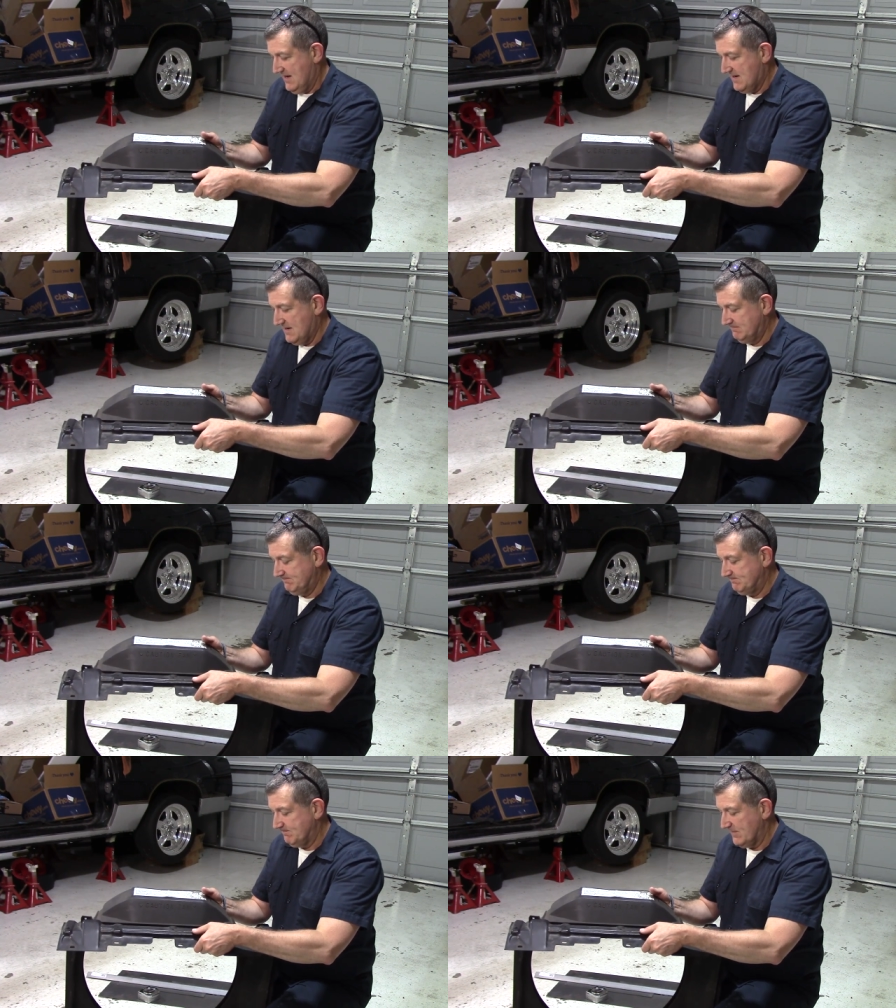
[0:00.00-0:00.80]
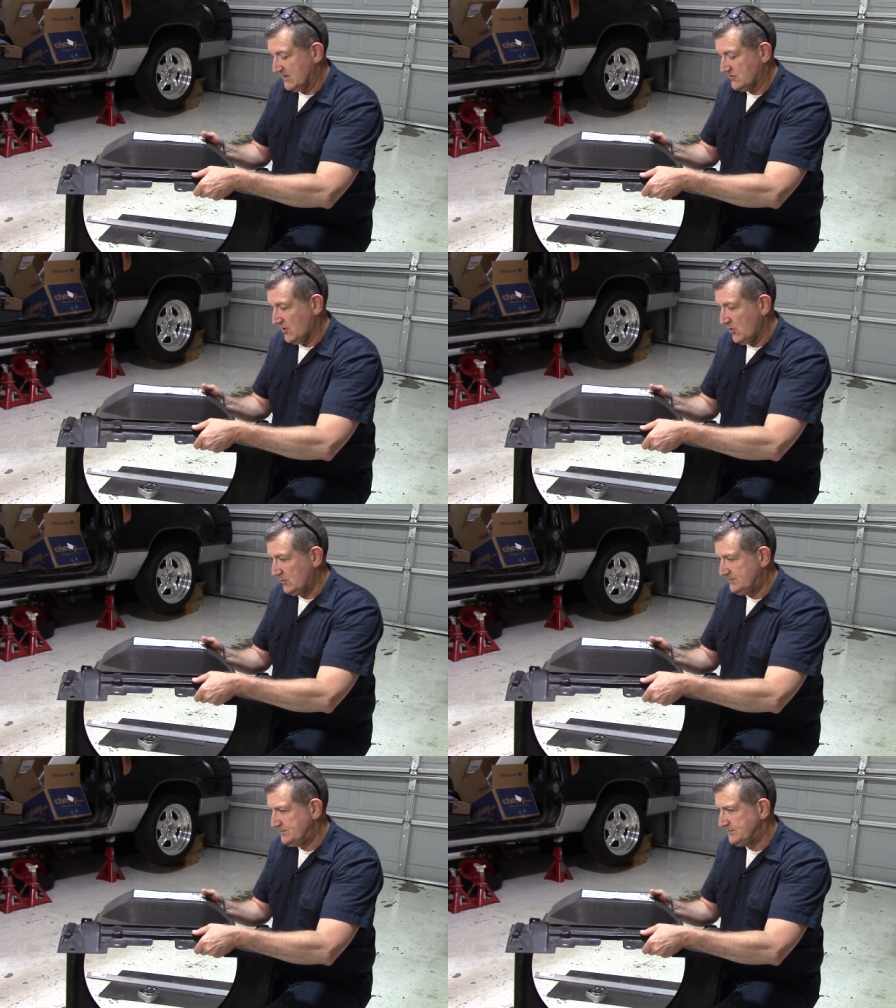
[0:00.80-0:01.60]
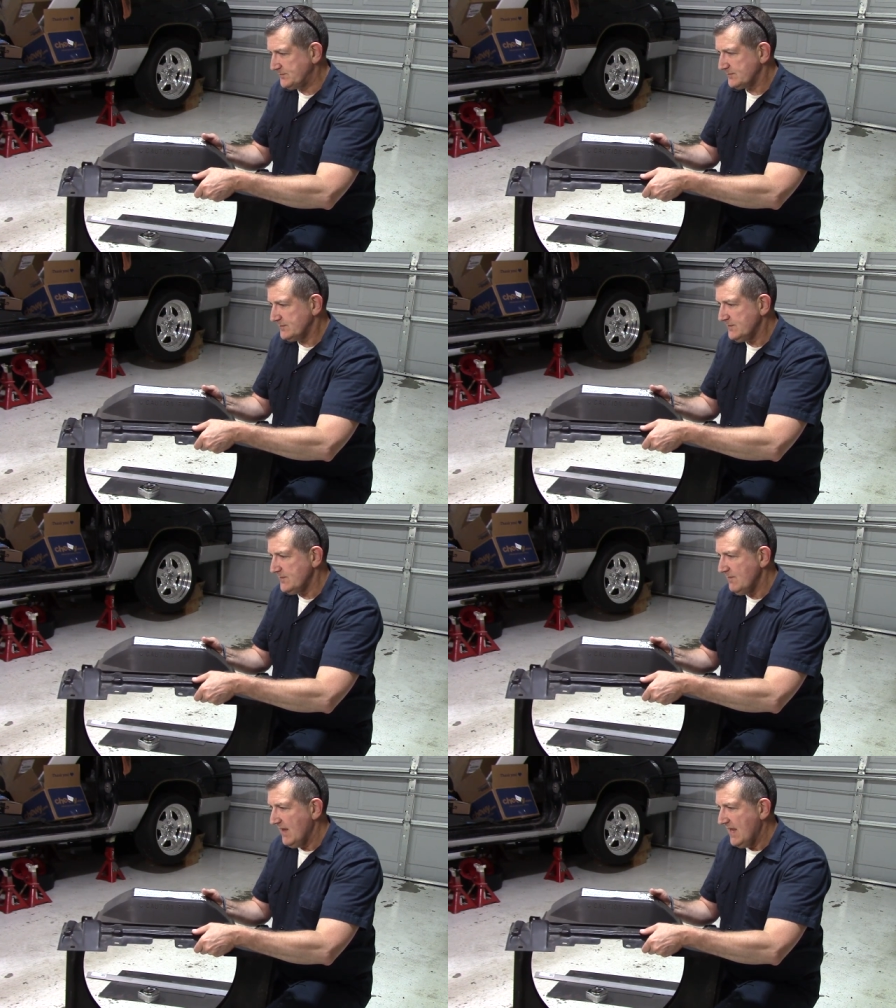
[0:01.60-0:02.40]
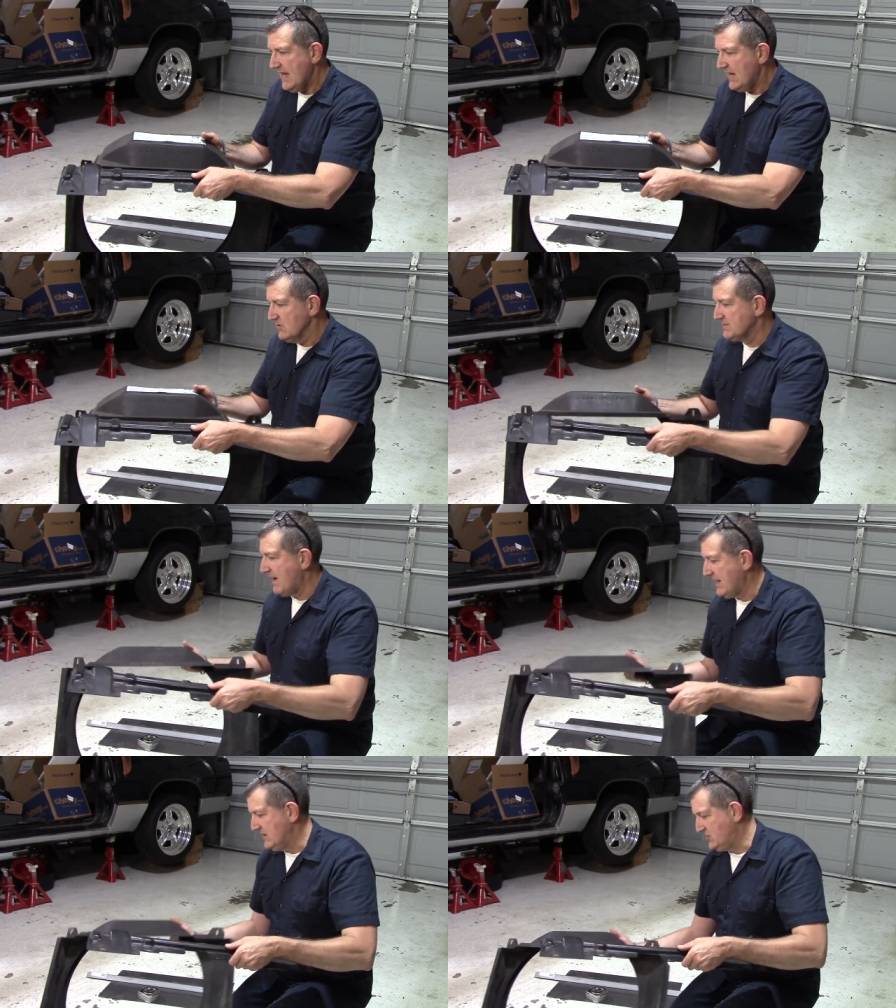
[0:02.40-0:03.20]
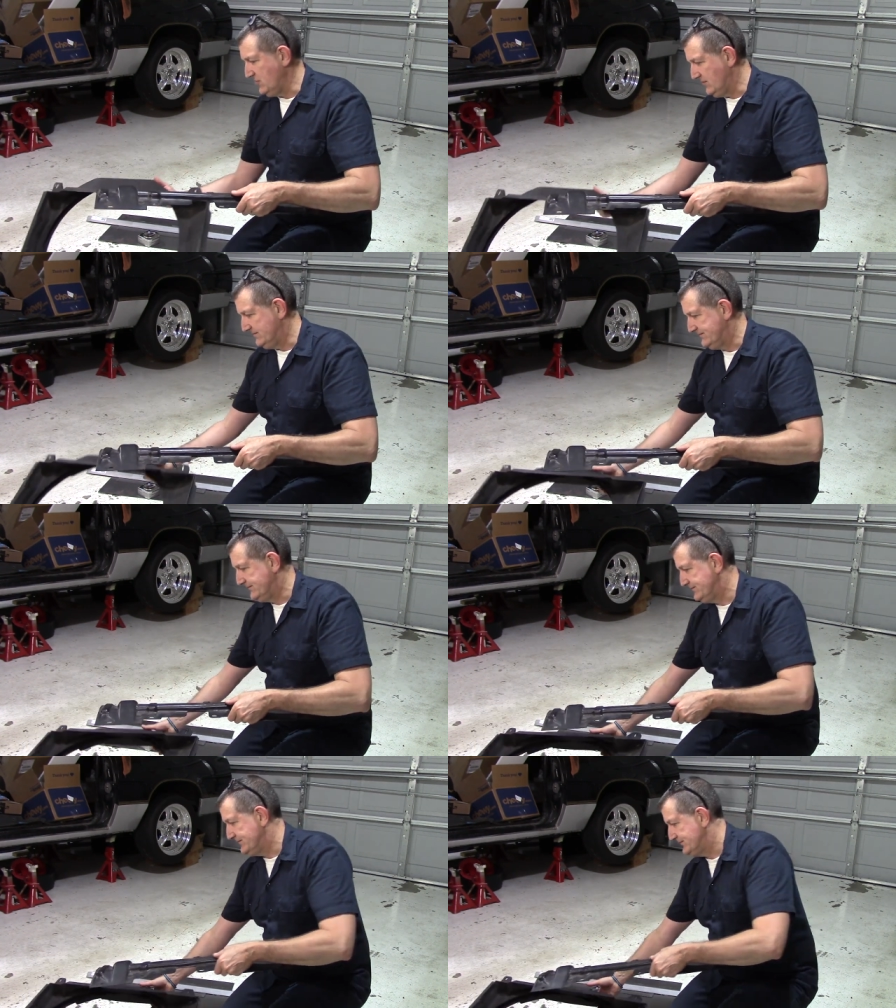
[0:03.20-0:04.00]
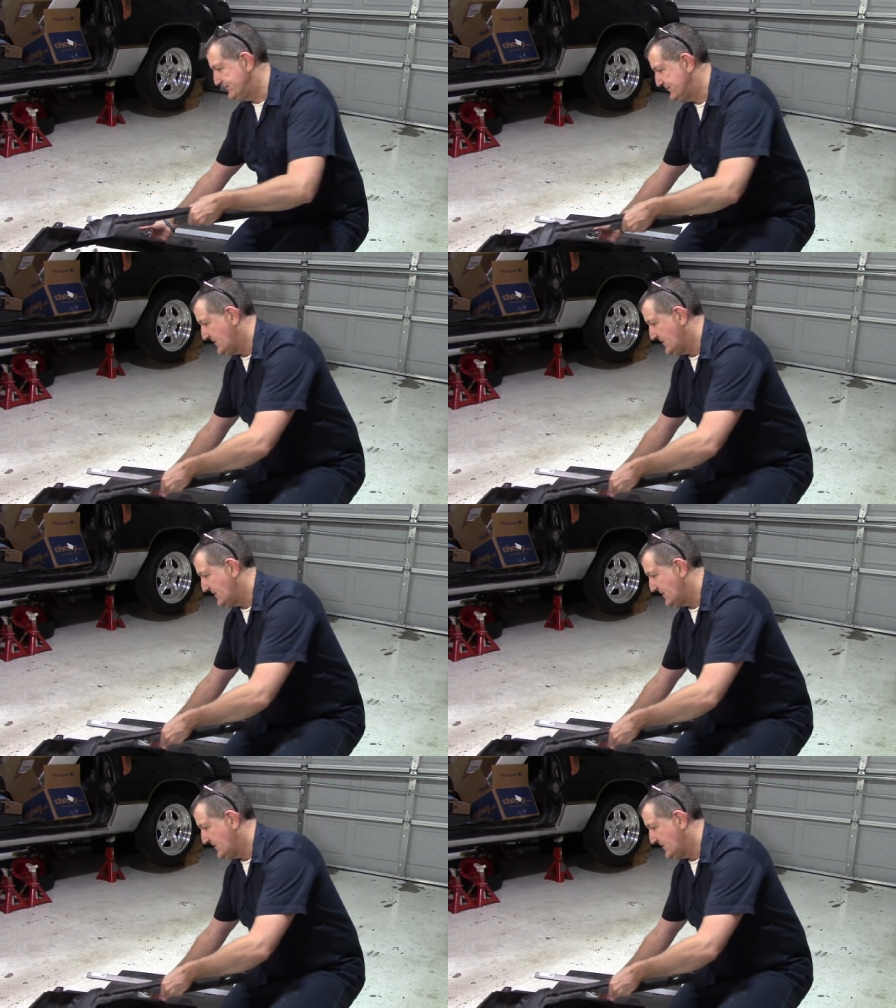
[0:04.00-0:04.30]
Um, so, here's my issue.